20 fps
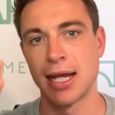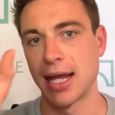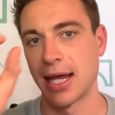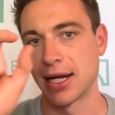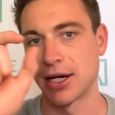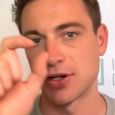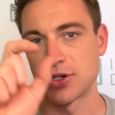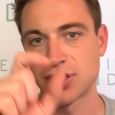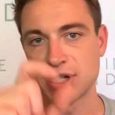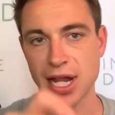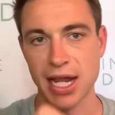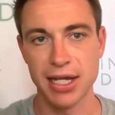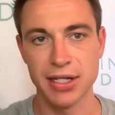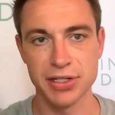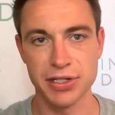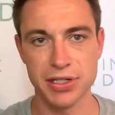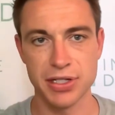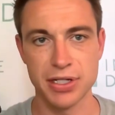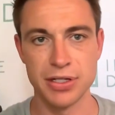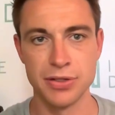and our
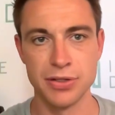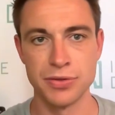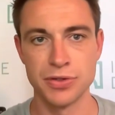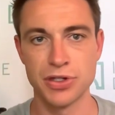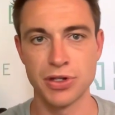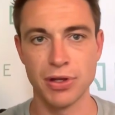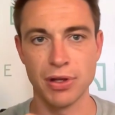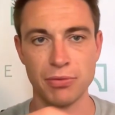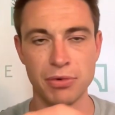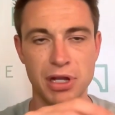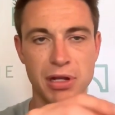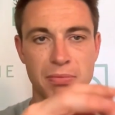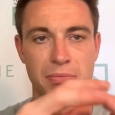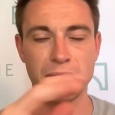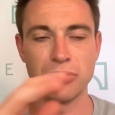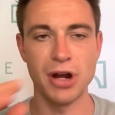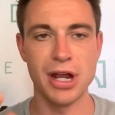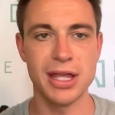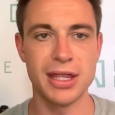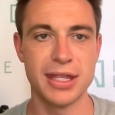sales to, so that we can
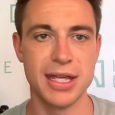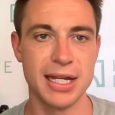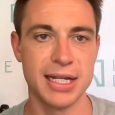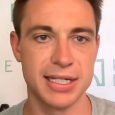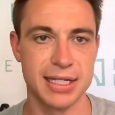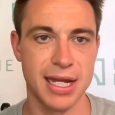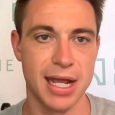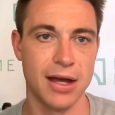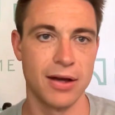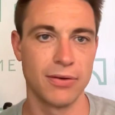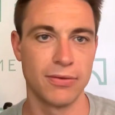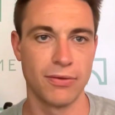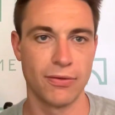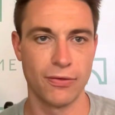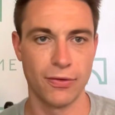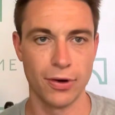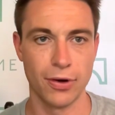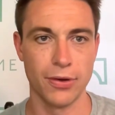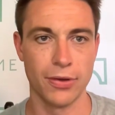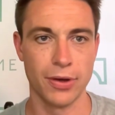break things down
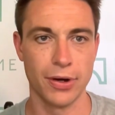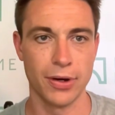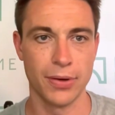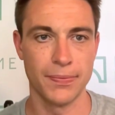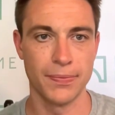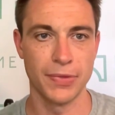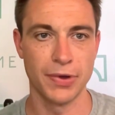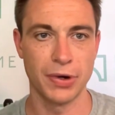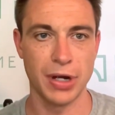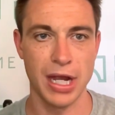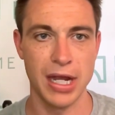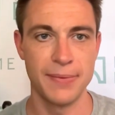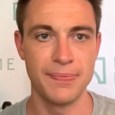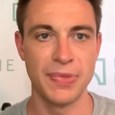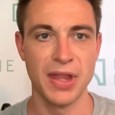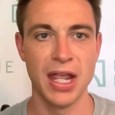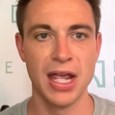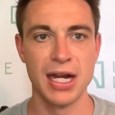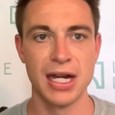further, okay?